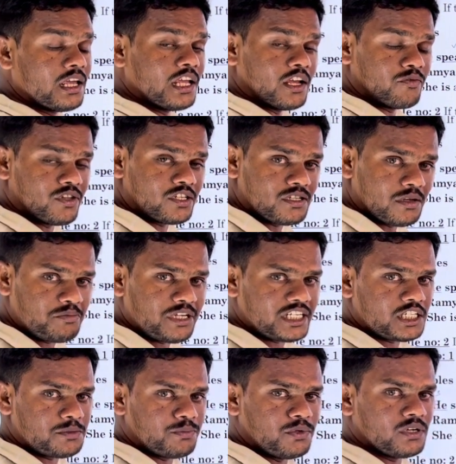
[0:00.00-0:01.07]
If the subject
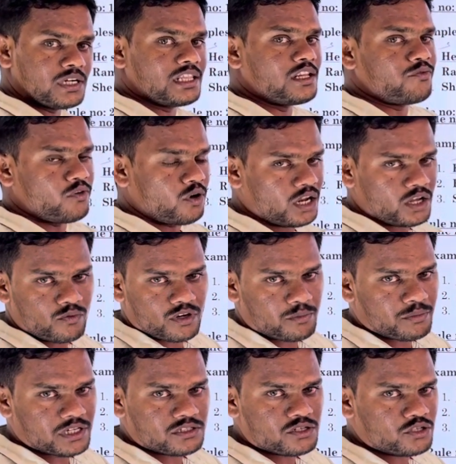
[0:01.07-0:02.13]
is plural, the following
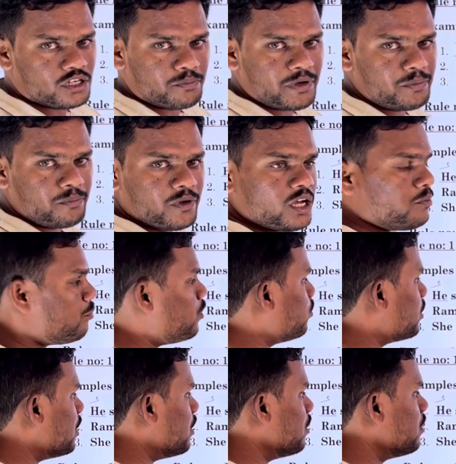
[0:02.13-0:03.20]
verb also should be
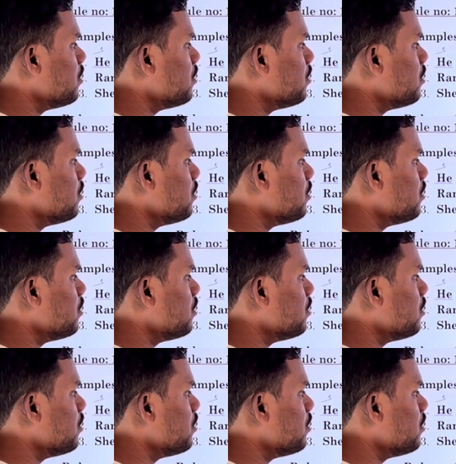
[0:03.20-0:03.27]
plural.